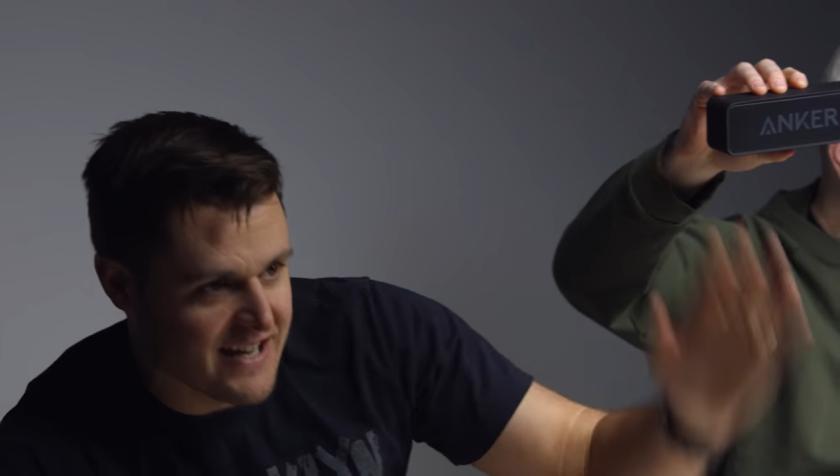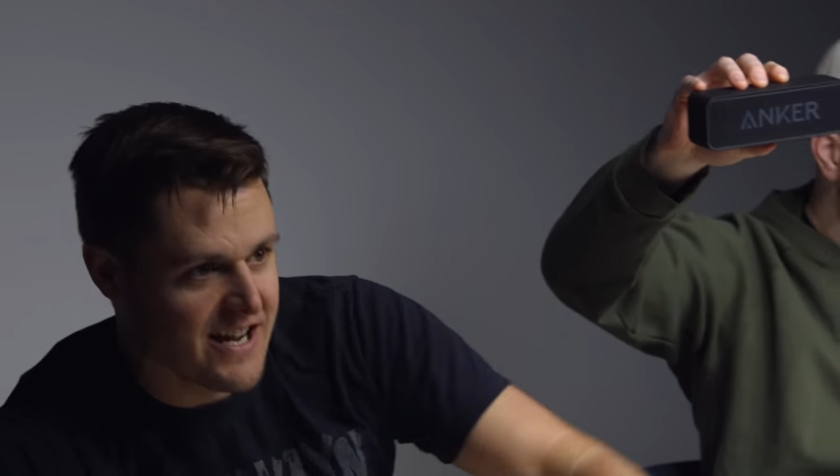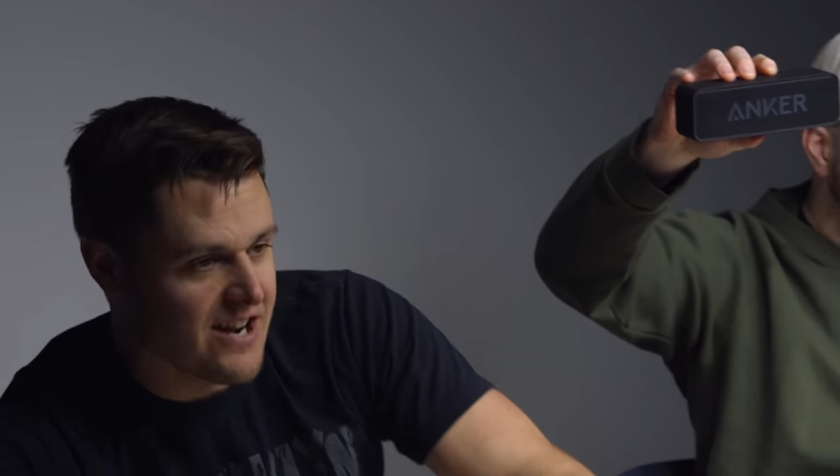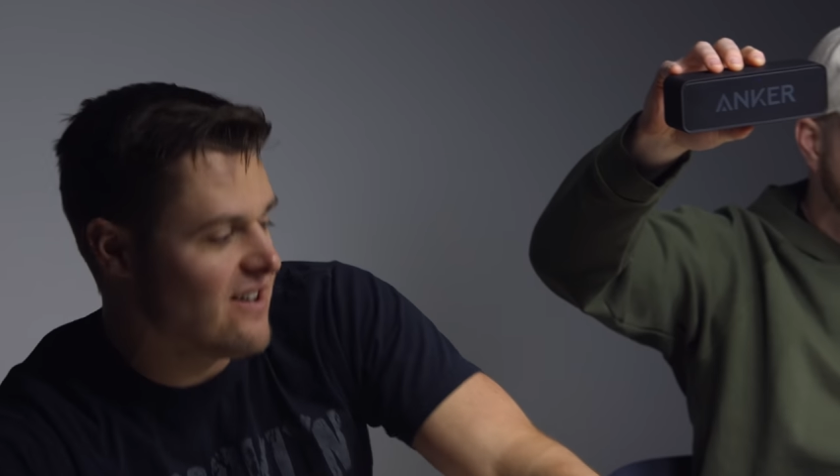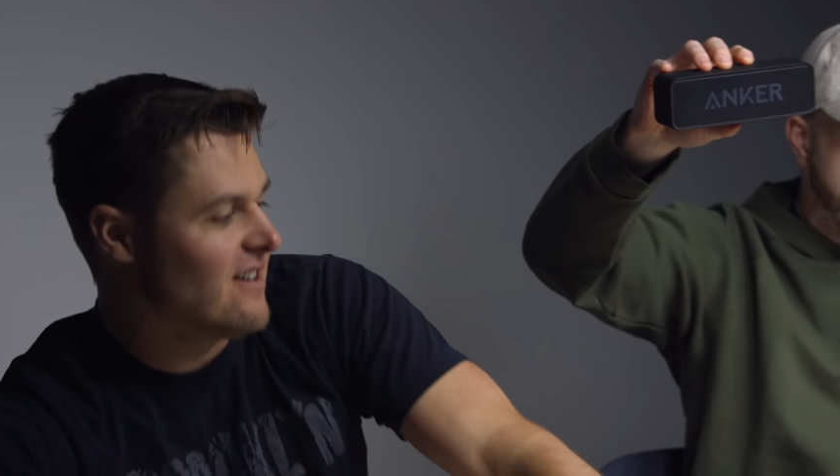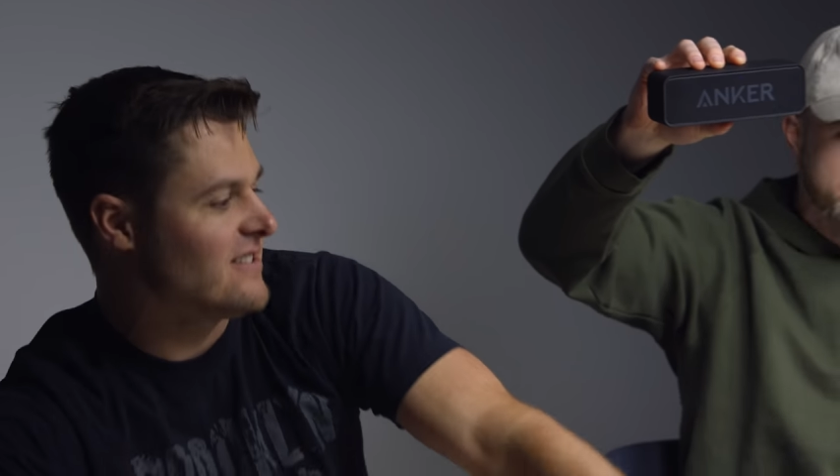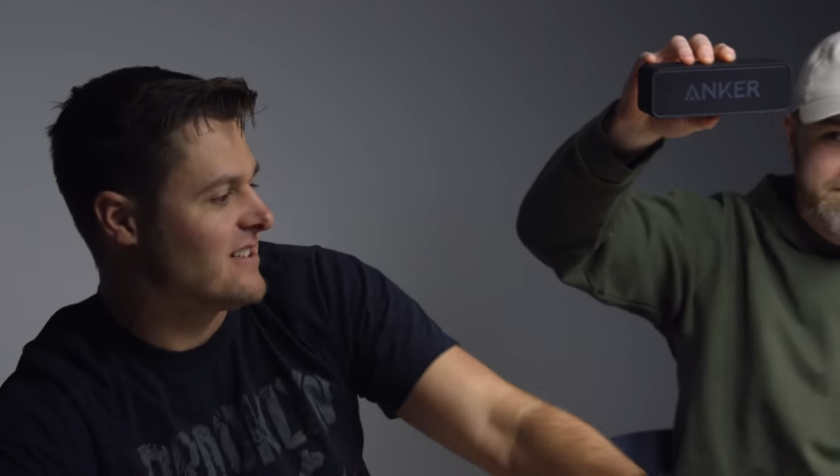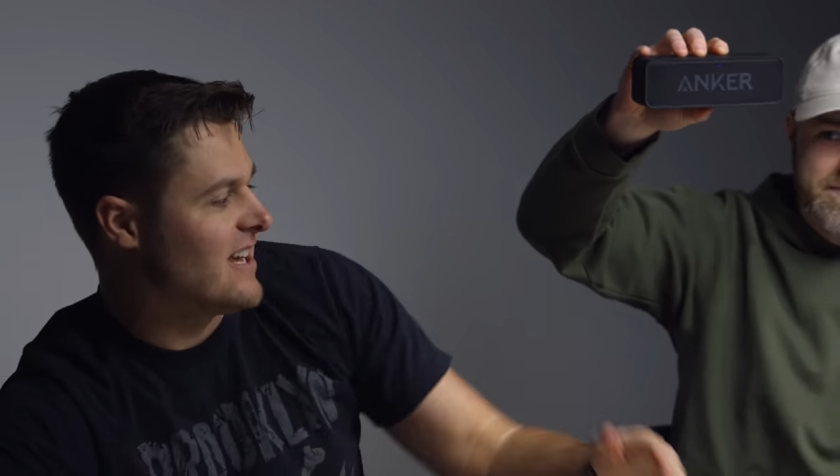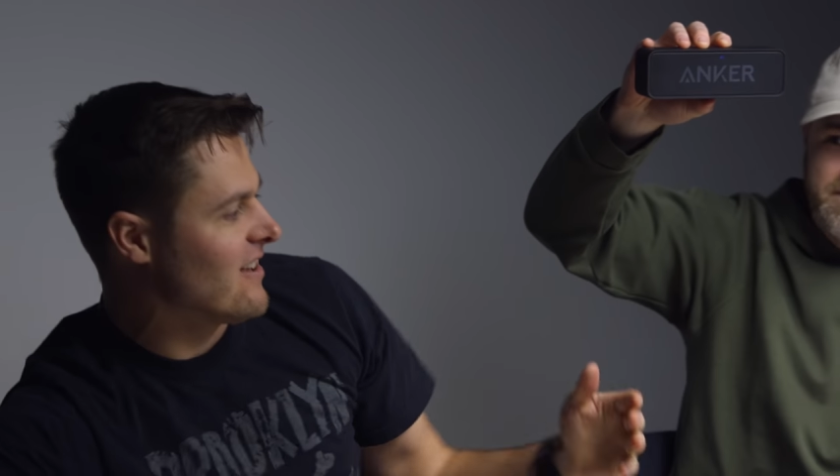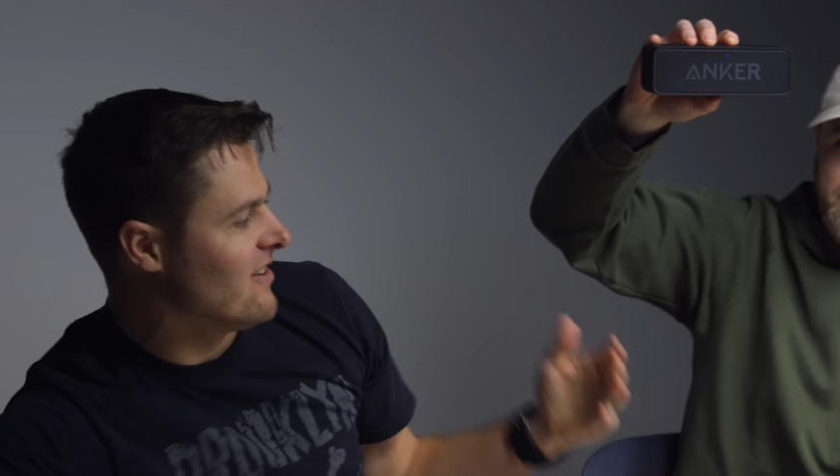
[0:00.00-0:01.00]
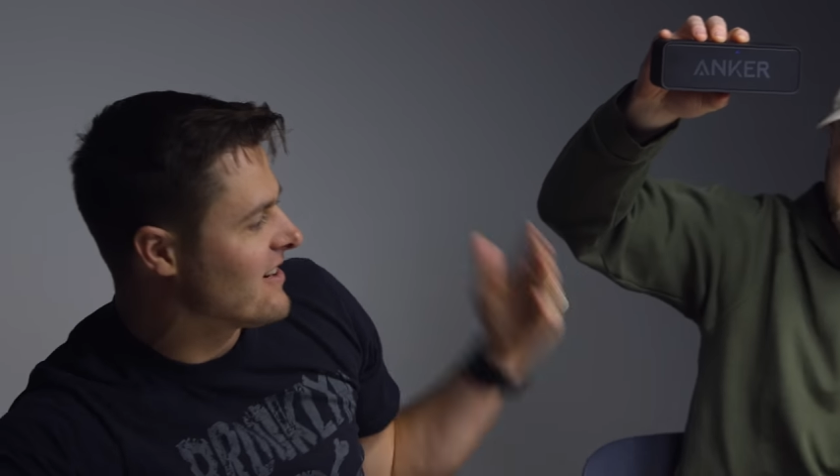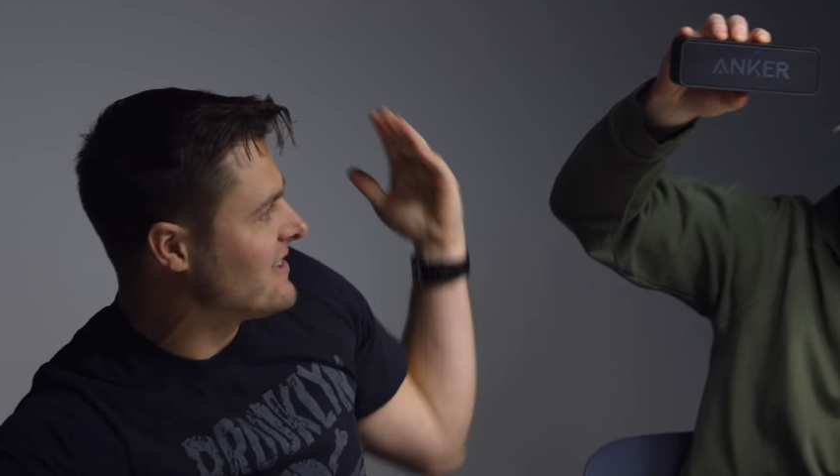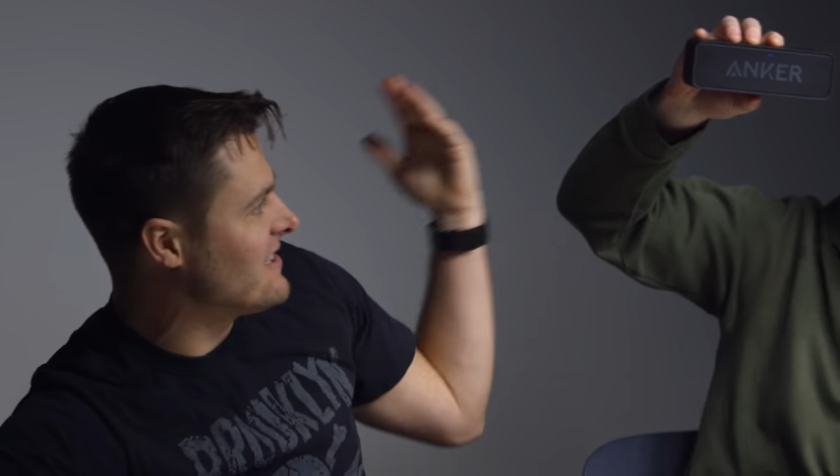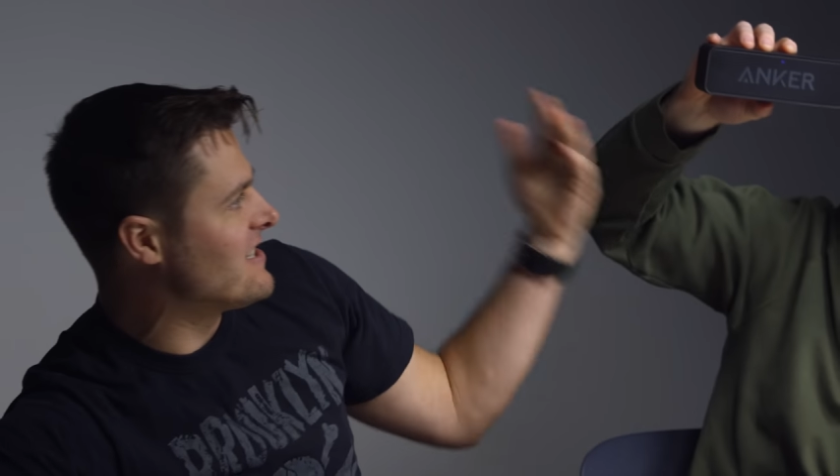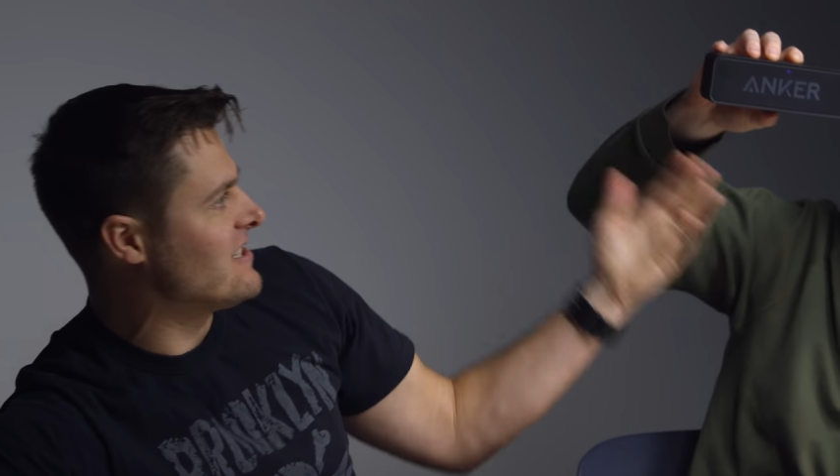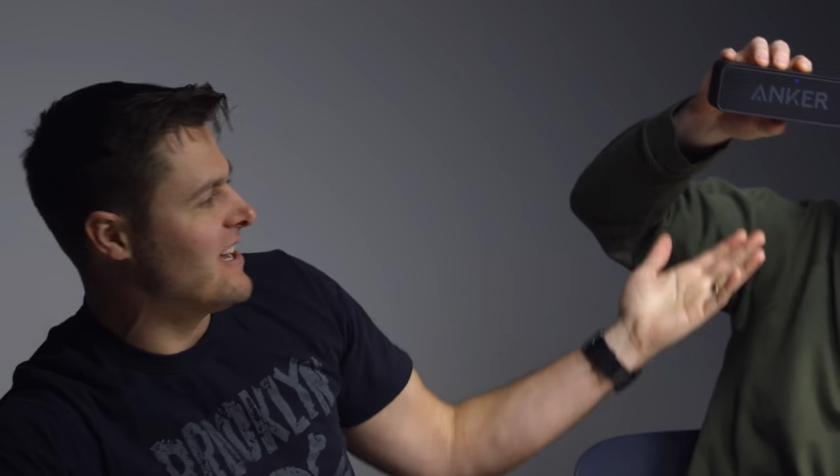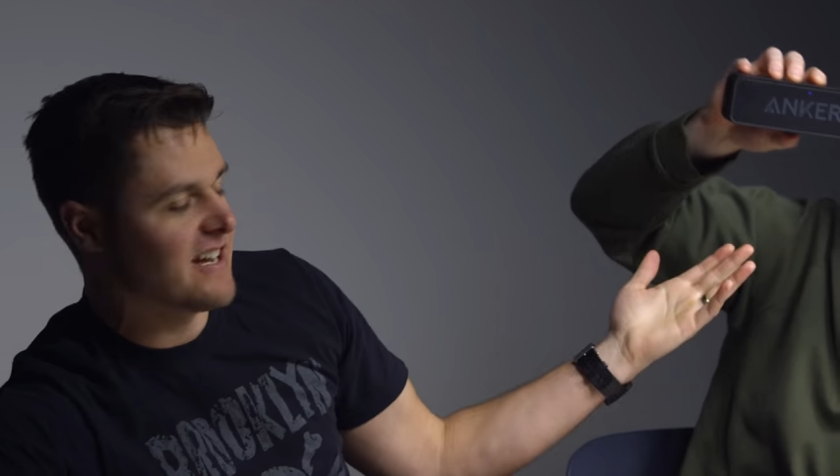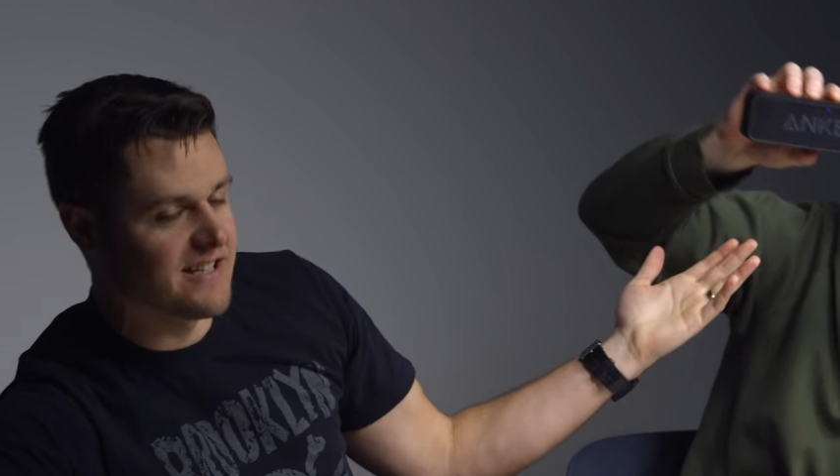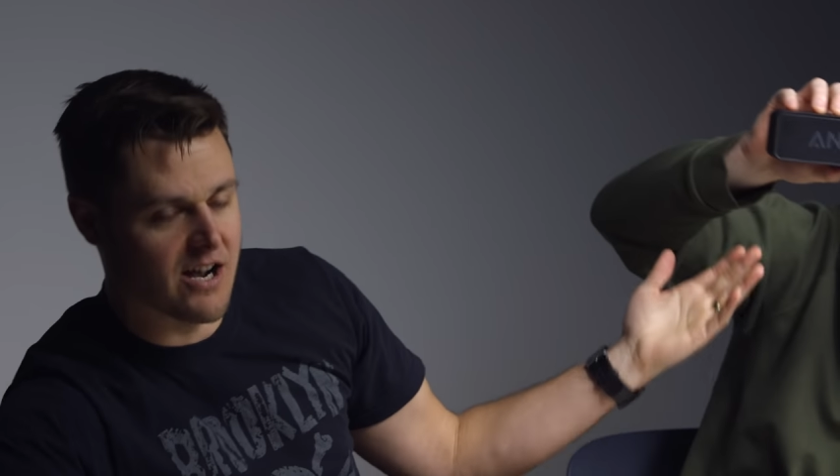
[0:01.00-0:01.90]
a year to take a look at this thing and